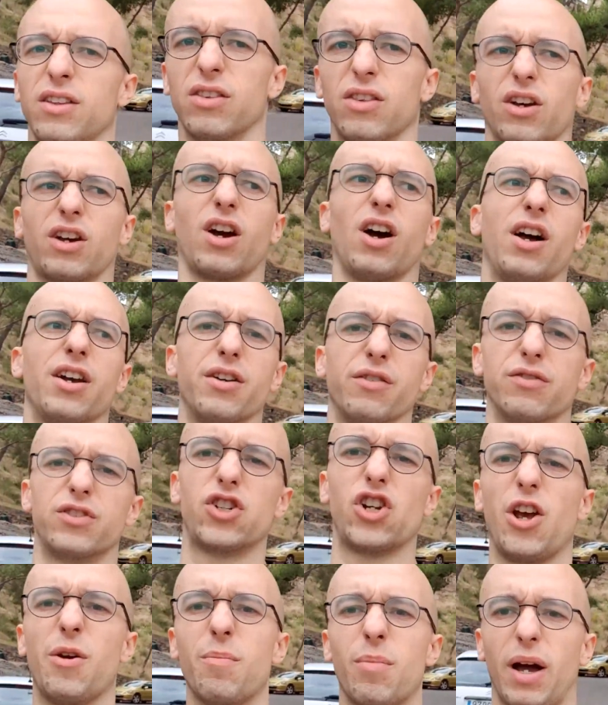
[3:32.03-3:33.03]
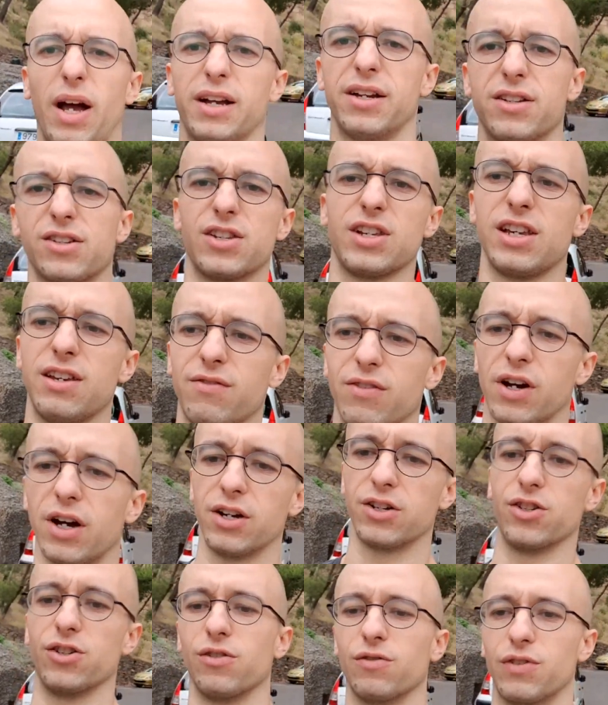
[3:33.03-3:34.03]
the kind of chimpanzee
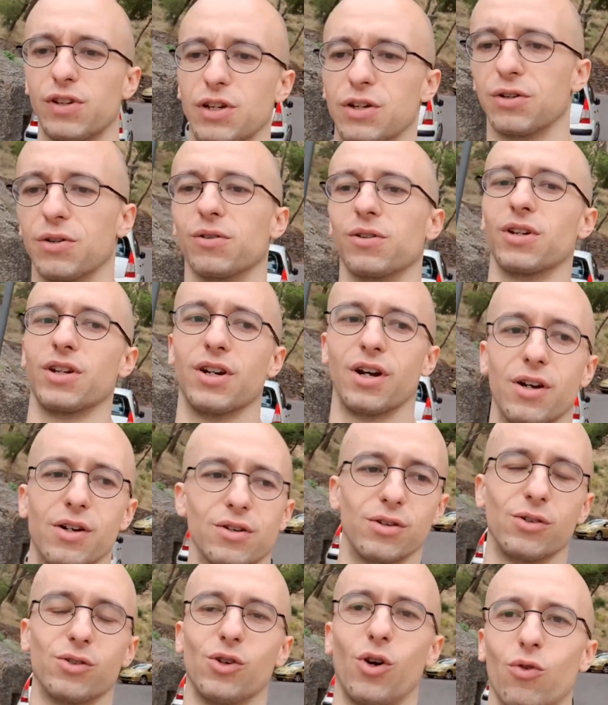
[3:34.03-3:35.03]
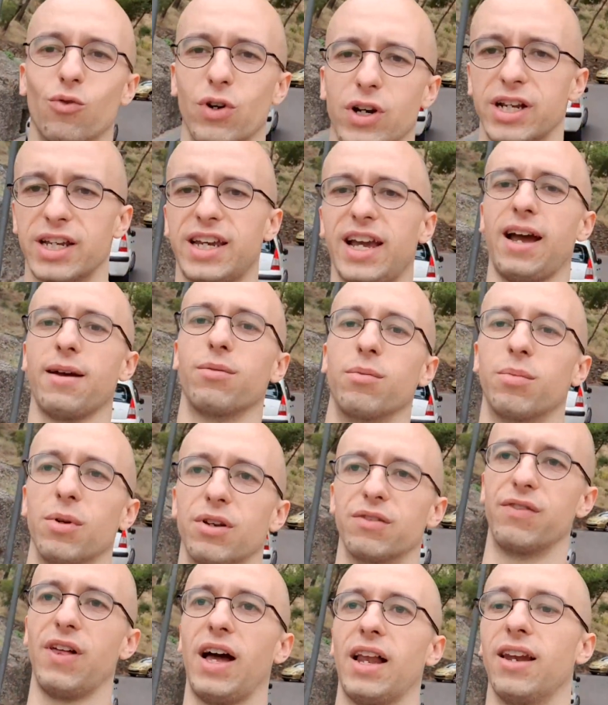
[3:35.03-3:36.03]
version of you, you know, who's not really
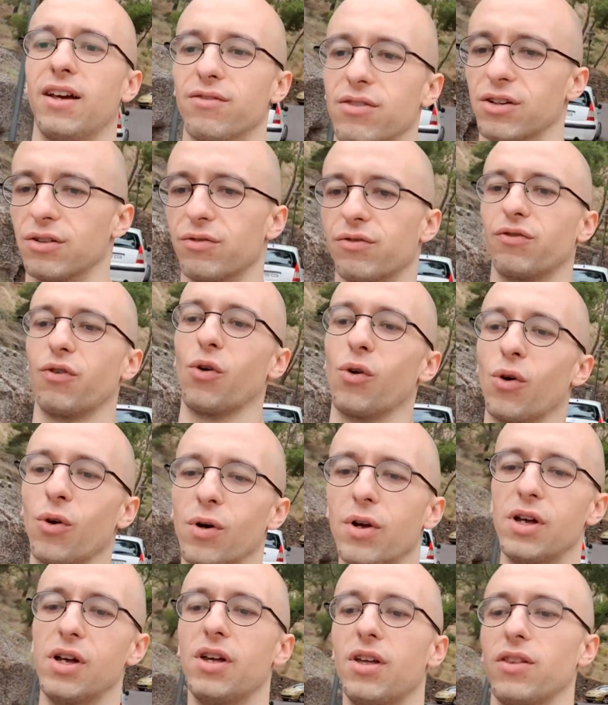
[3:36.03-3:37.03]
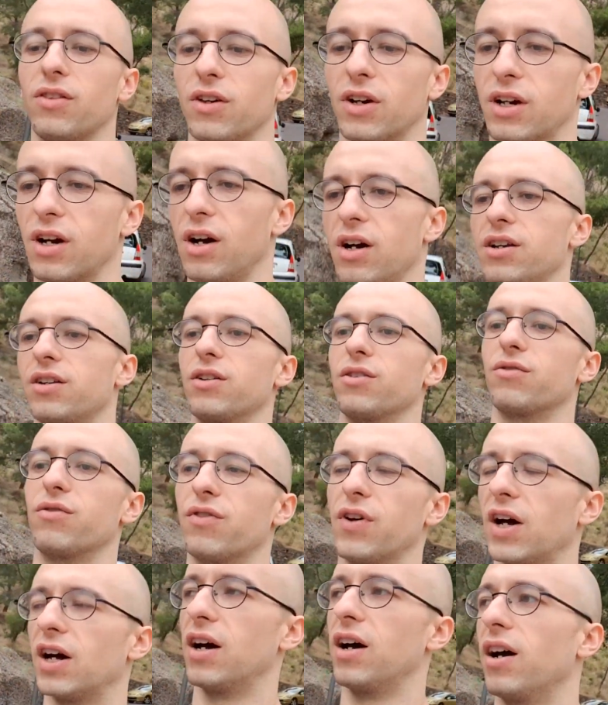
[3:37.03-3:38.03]
capable of that level of thought, the kind
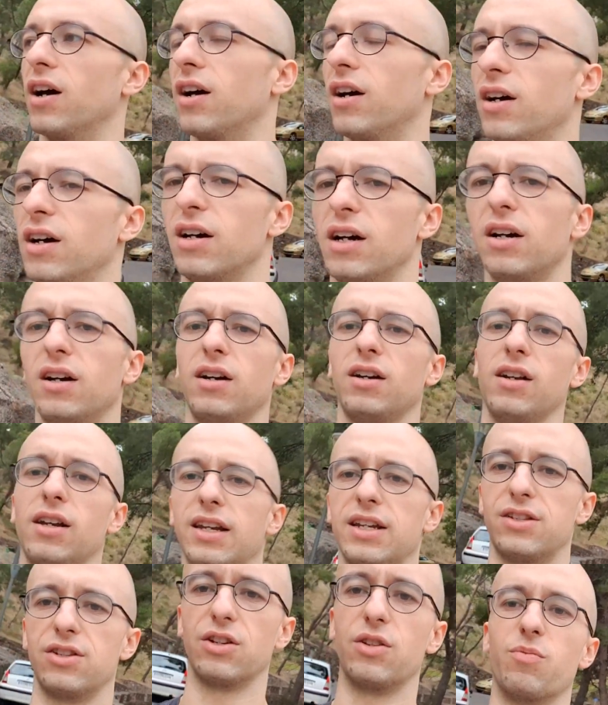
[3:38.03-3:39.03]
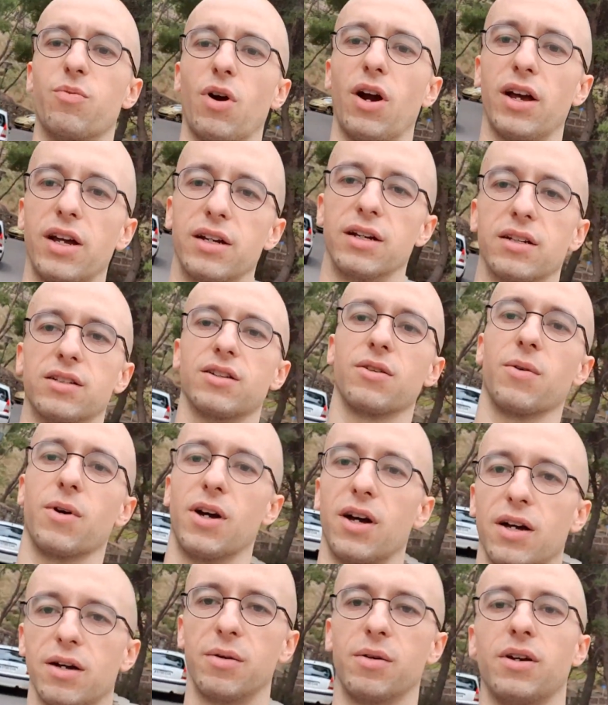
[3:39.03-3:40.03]
of uh, lizard brain, as it
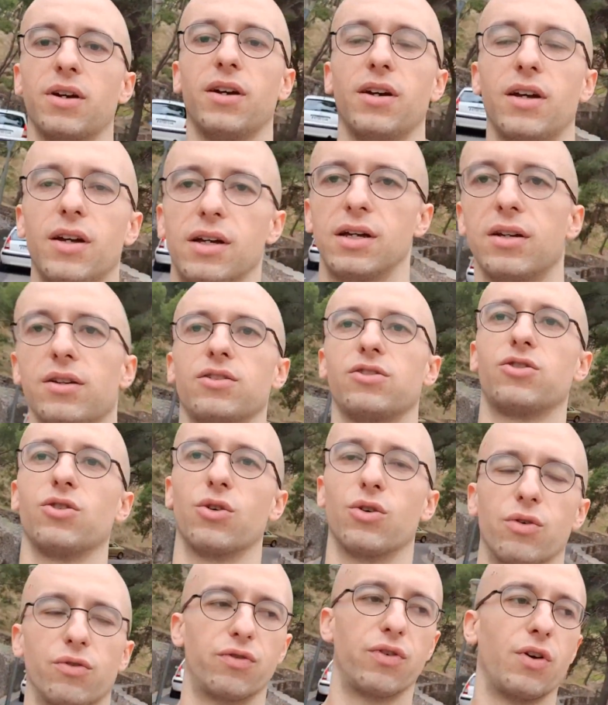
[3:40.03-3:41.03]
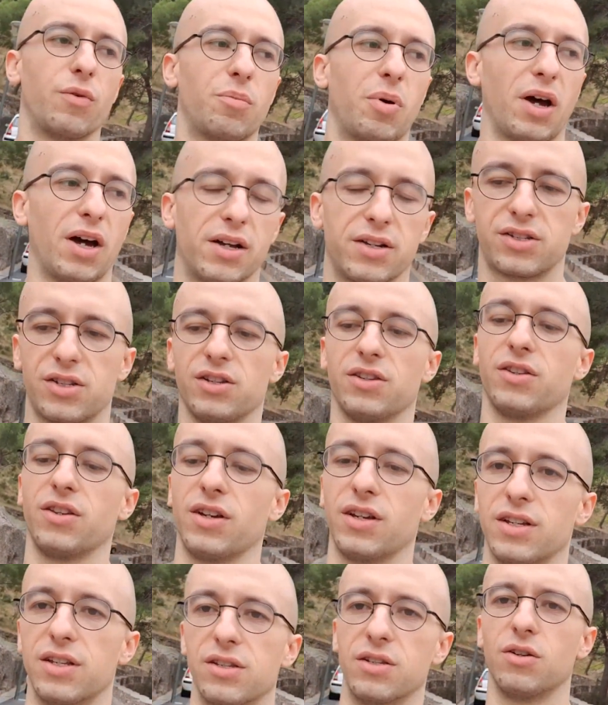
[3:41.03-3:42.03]
were, sort of person
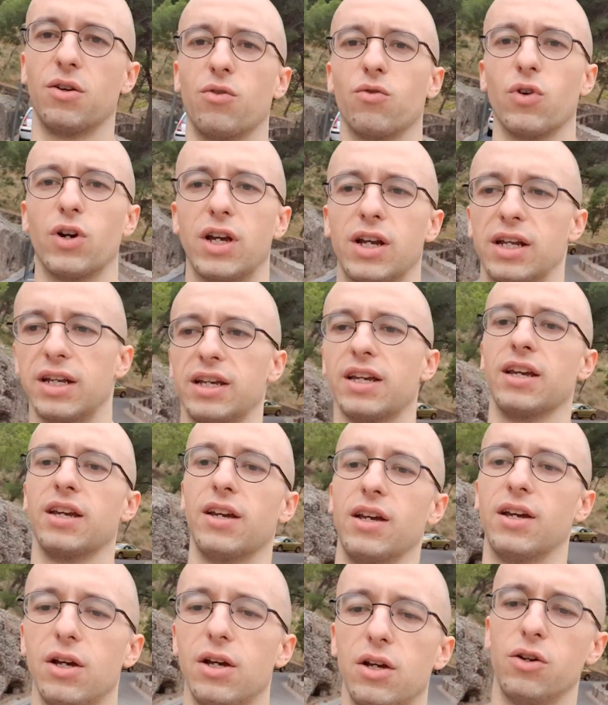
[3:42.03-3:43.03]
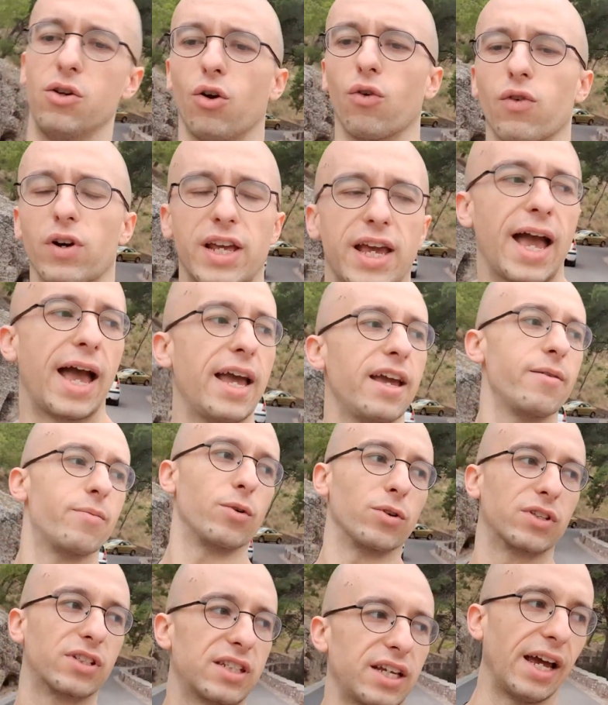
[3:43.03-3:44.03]
that is not really, not really
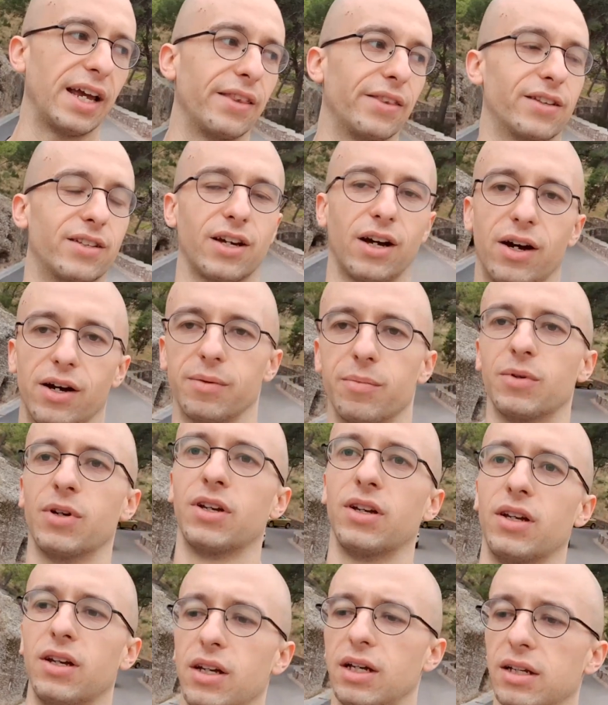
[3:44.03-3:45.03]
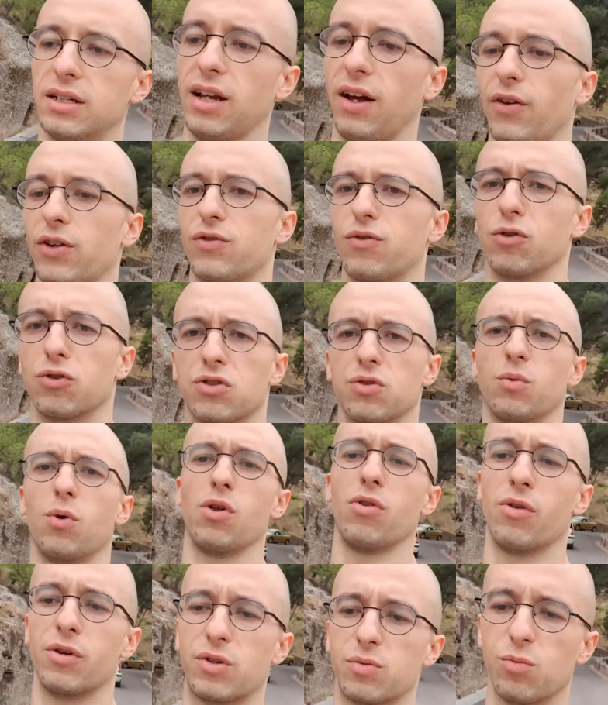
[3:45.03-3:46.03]
able to take the time to have those thoughts. The
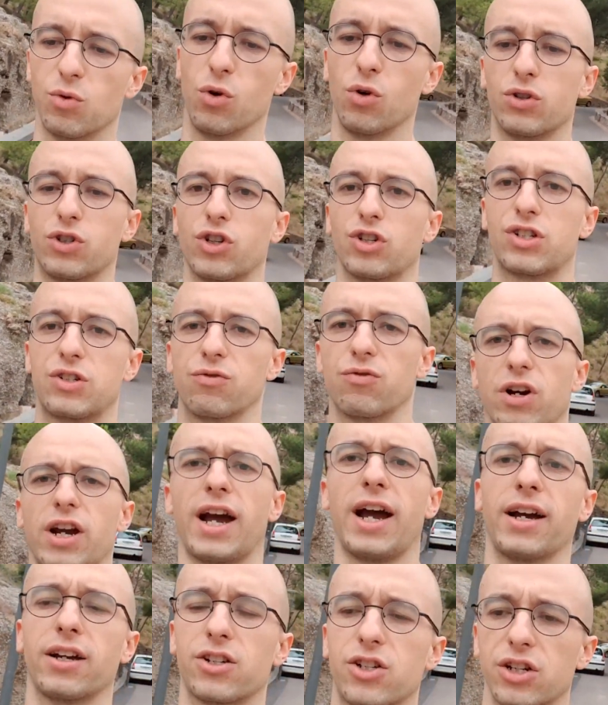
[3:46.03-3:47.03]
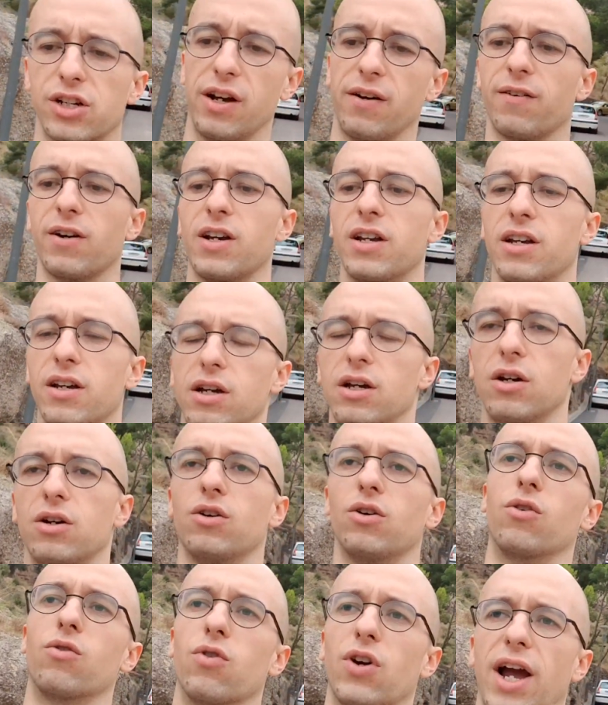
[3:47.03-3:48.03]
one that's more just reactionary
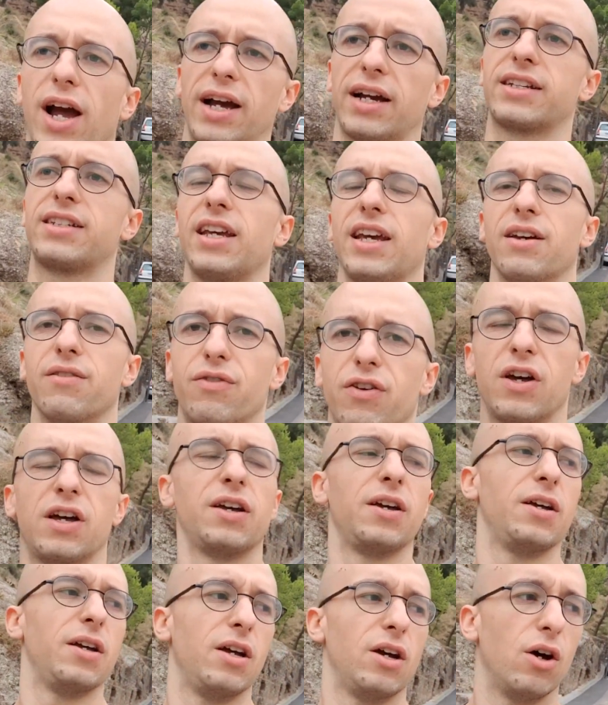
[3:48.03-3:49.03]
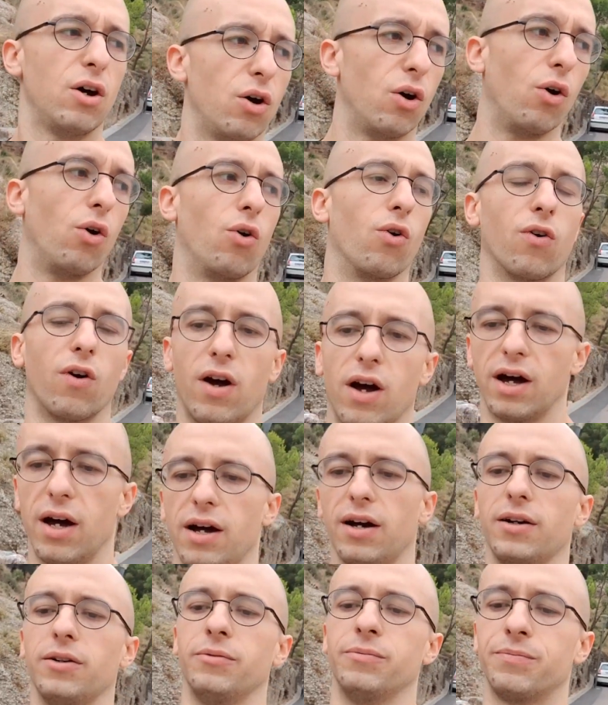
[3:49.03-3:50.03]
or reactive, or
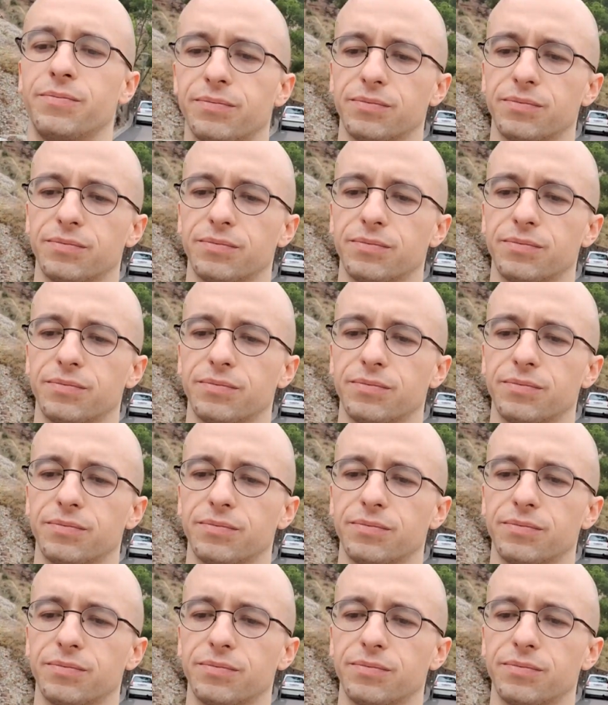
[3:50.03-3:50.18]
uh,